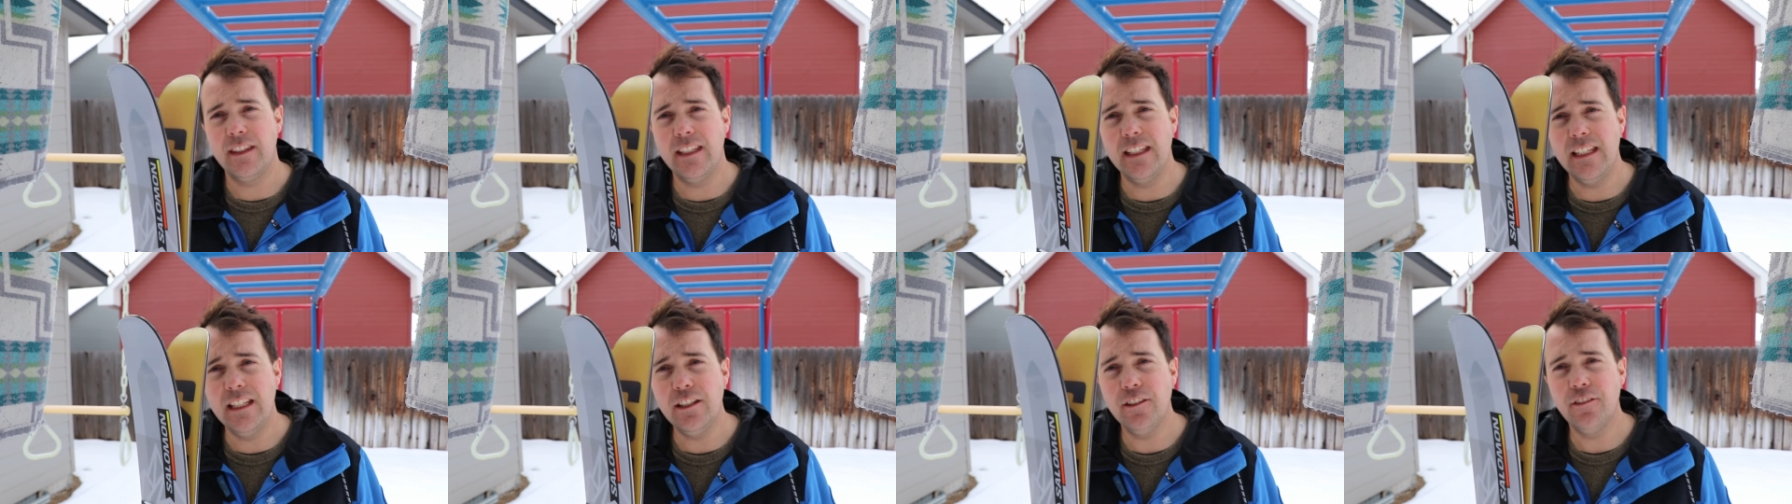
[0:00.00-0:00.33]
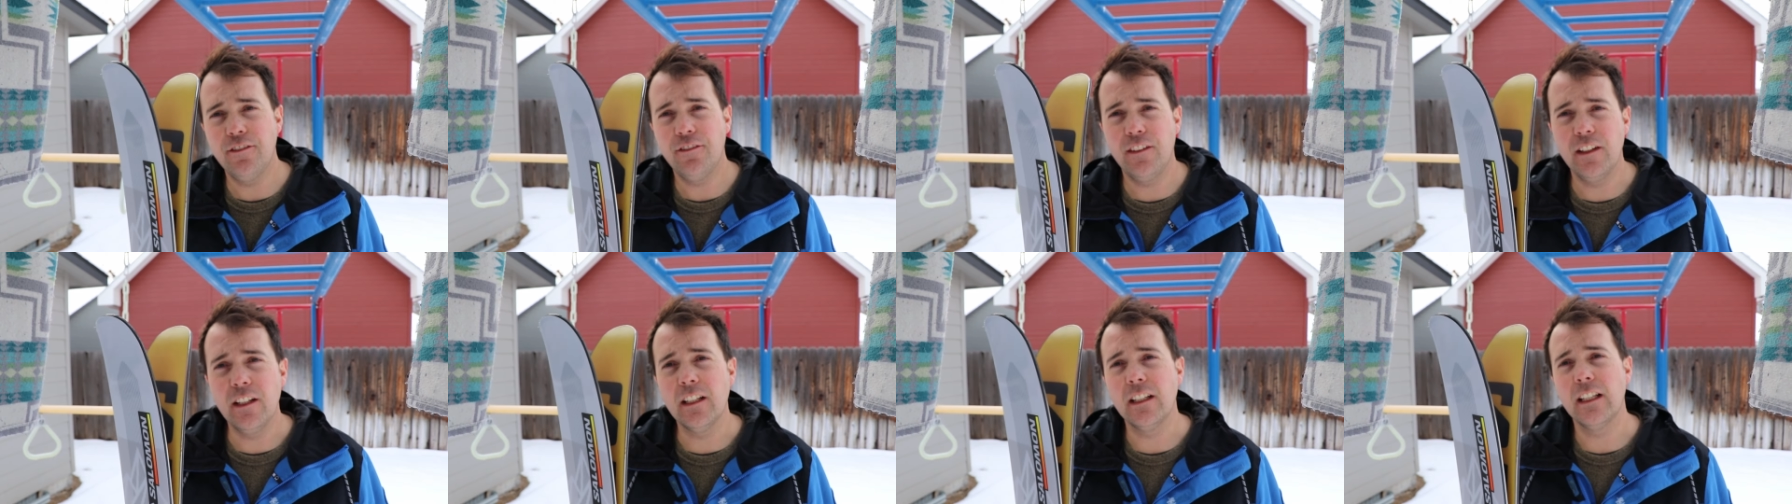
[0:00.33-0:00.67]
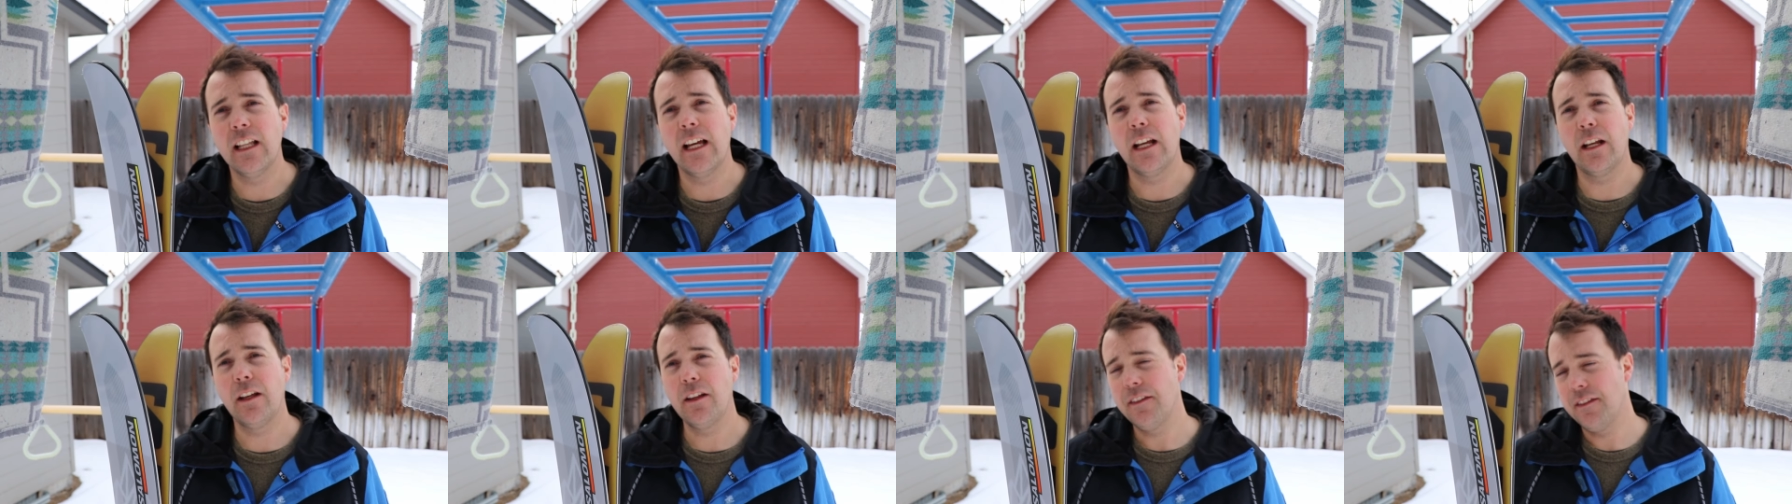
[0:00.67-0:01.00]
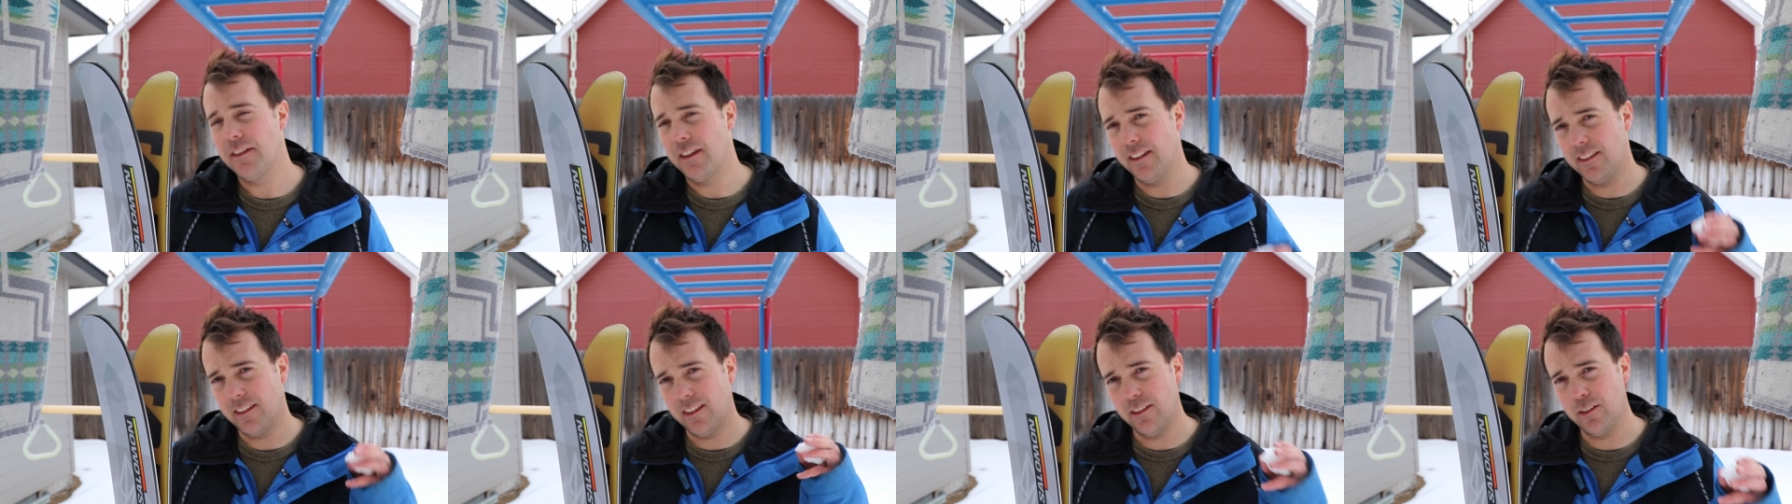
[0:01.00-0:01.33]
These feel like
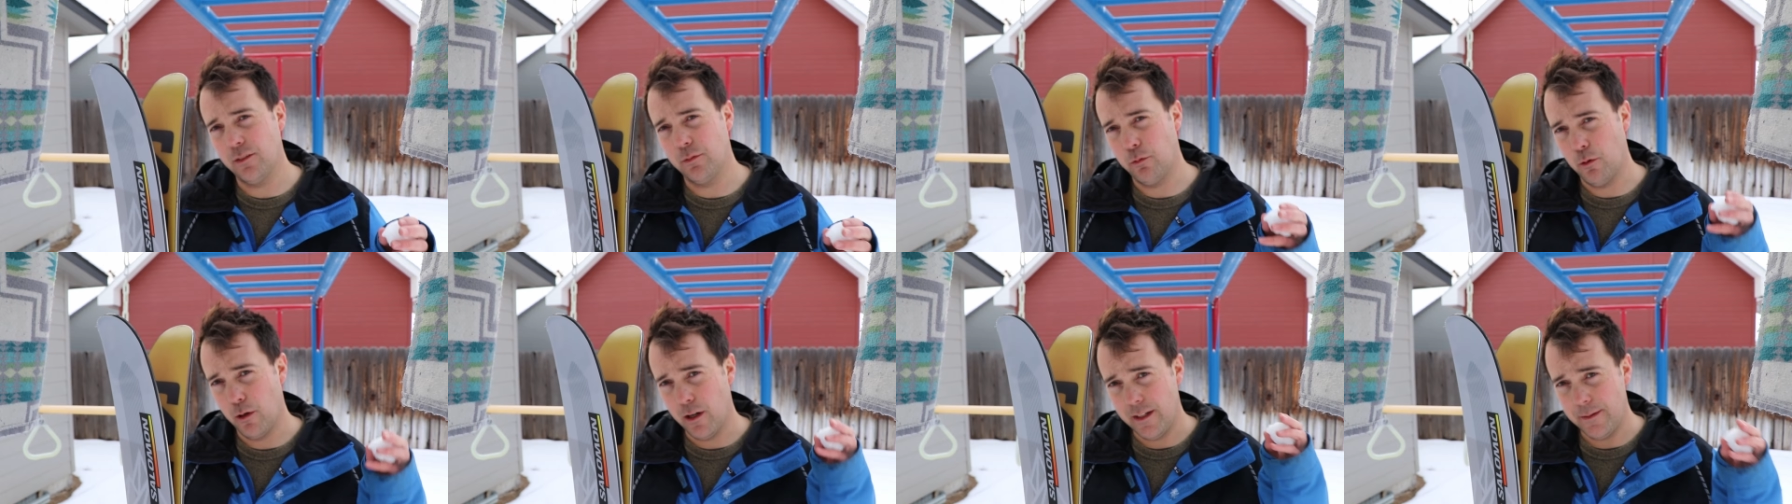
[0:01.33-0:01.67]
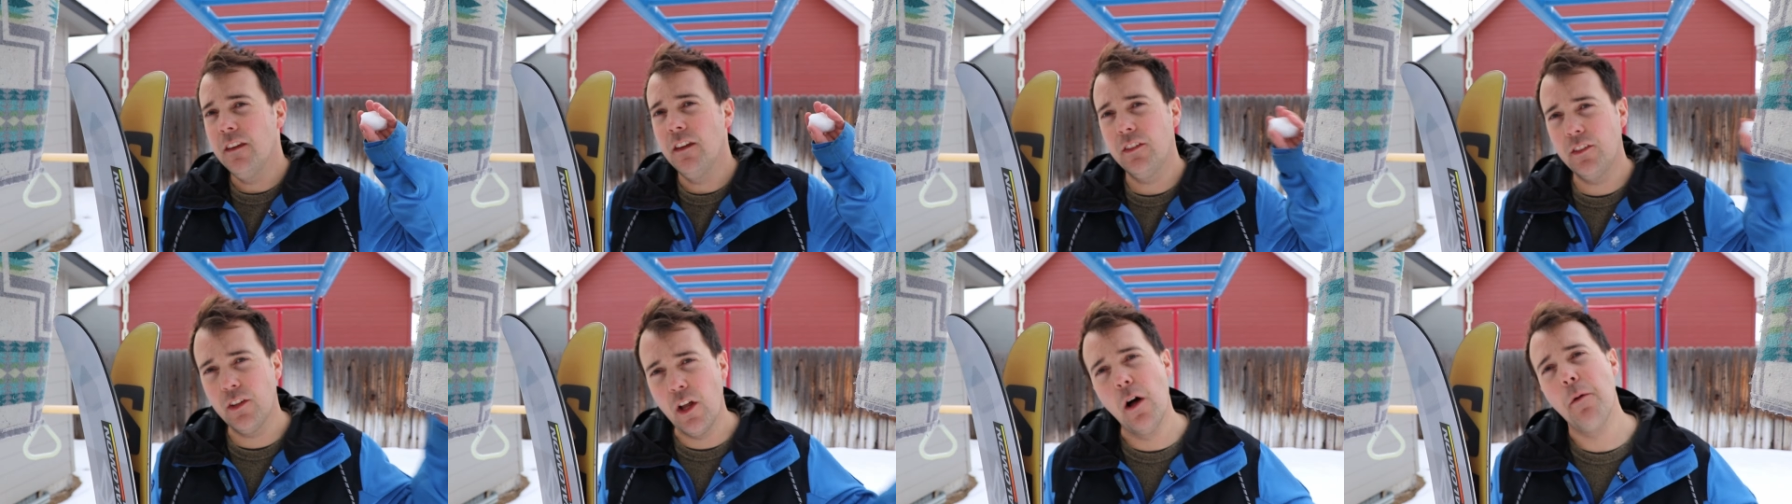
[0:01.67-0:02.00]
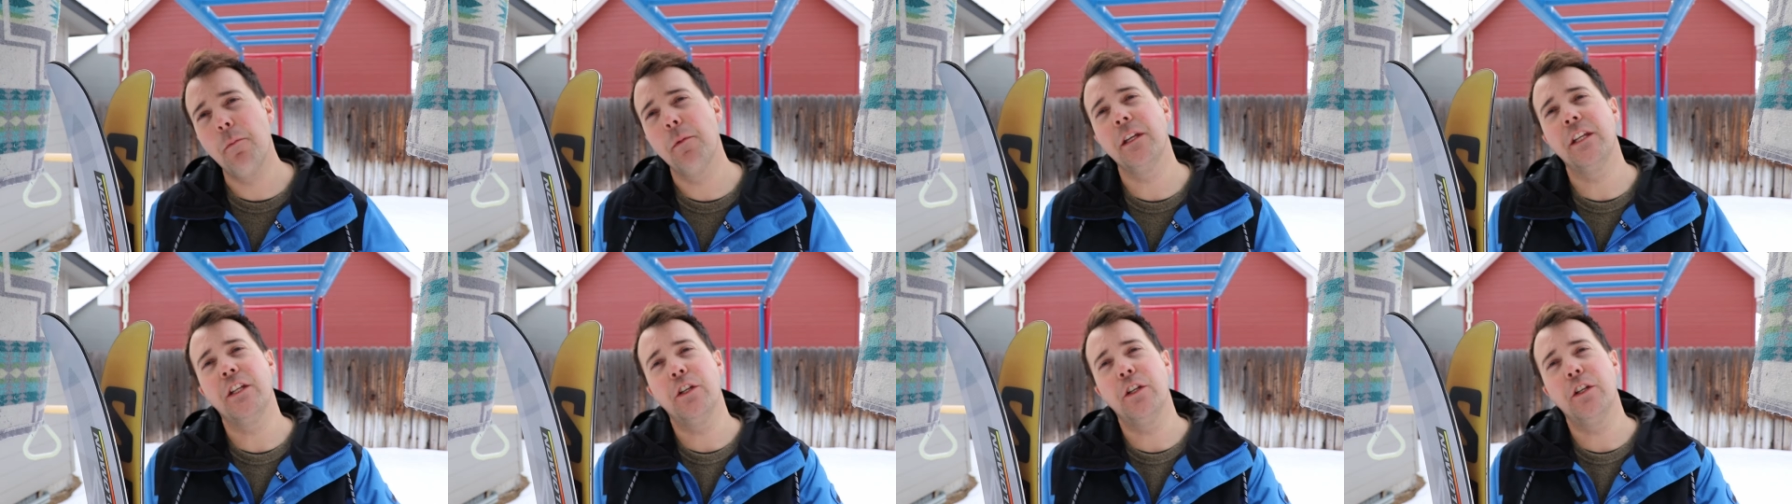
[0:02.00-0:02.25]
this is what the Salomon